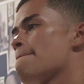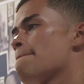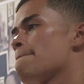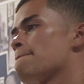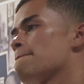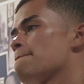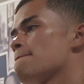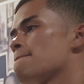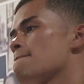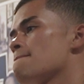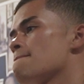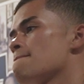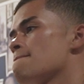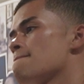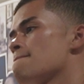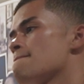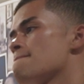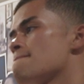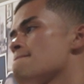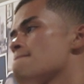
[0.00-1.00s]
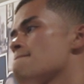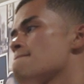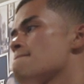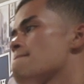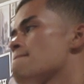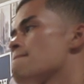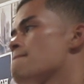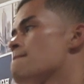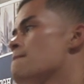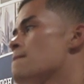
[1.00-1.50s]

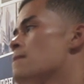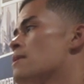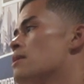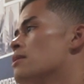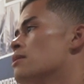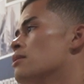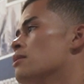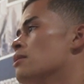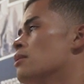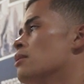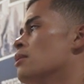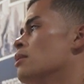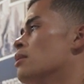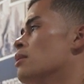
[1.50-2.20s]
[no speech]